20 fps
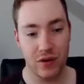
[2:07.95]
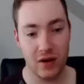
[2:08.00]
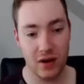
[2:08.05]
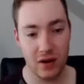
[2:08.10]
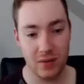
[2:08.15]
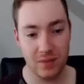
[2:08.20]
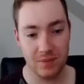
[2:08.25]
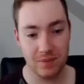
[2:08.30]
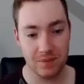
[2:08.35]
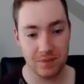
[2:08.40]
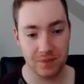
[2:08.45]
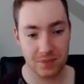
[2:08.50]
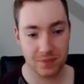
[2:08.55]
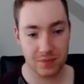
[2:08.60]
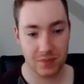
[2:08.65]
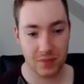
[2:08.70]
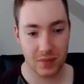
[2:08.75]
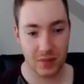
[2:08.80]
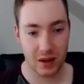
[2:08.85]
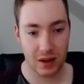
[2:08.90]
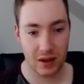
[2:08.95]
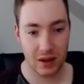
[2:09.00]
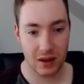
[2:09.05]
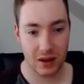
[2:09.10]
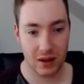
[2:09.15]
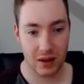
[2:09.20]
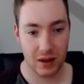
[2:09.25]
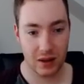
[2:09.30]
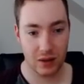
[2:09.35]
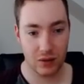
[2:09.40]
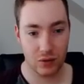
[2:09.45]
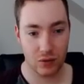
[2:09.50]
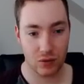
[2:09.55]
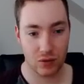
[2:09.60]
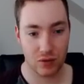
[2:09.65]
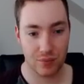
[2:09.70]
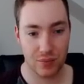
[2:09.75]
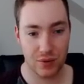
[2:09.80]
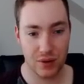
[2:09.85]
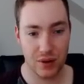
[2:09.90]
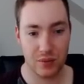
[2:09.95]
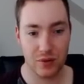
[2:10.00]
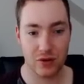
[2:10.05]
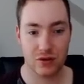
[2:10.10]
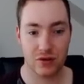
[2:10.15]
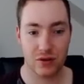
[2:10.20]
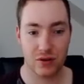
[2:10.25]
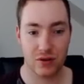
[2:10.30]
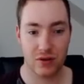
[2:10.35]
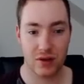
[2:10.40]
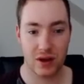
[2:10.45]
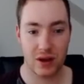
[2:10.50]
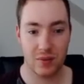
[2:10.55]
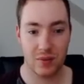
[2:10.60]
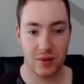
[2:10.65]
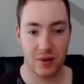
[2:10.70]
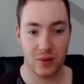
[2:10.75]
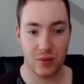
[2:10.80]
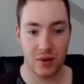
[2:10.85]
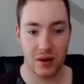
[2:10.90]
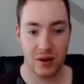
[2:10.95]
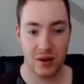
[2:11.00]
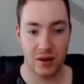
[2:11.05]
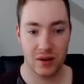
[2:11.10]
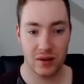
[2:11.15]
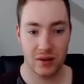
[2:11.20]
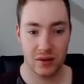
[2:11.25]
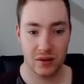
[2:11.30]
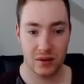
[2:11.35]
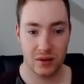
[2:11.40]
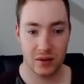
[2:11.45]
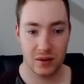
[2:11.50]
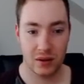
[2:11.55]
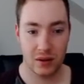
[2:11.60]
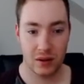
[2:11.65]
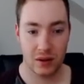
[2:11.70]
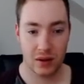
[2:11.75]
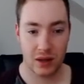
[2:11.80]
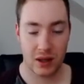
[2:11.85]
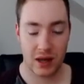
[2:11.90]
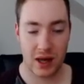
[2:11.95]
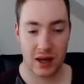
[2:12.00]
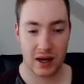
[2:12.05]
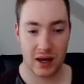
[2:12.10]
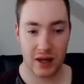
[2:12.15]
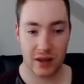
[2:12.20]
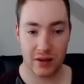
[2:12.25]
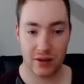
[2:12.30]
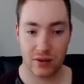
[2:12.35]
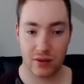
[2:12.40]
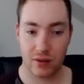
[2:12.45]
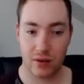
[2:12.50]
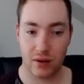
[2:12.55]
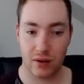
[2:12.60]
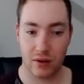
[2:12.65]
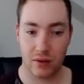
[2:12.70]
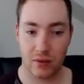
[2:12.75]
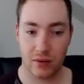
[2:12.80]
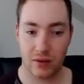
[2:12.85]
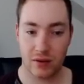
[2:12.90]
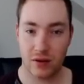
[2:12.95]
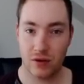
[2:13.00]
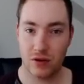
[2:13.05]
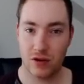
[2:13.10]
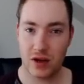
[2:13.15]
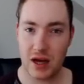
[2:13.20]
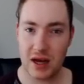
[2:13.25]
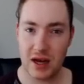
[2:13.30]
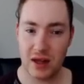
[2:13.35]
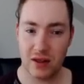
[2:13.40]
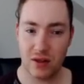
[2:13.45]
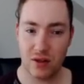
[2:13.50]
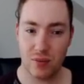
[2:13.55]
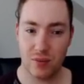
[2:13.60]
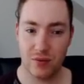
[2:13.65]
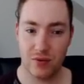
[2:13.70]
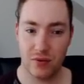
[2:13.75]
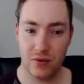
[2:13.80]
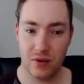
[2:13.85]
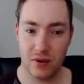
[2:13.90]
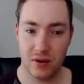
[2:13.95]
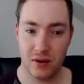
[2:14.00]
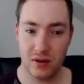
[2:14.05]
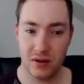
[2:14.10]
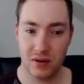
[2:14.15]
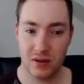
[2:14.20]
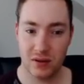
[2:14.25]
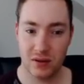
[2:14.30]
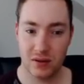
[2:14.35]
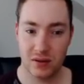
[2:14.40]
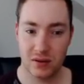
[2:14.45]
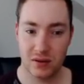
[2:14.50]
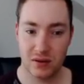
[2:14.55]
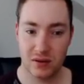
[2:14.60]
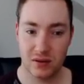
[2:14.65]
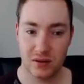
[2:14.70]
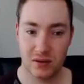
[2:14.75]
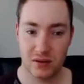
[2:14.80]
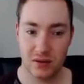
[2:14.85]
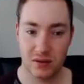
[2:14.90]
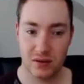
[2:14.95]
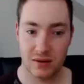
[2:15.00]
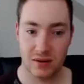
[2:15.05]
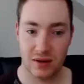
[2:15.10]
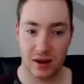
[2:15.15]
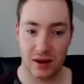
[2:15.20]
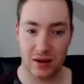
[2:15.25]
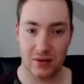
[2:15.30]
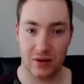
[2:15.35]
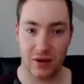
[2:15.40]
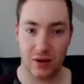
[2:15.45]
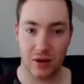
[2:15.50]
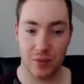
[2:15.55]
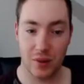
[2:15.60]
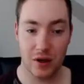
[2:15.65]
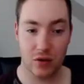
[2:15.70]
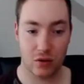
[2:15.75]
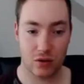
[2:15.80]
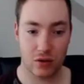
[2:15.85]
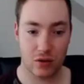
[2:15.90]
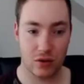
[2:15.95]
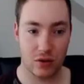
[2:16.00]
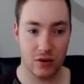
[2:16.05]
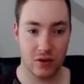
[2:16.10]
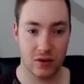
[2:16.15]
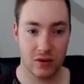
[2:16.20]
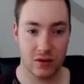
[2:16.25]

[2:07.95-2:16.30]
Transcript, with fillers: Um, it looks pretty much the same in a way. Get glasses though. Could you get glasses beforehand? I don't know, but it looks good.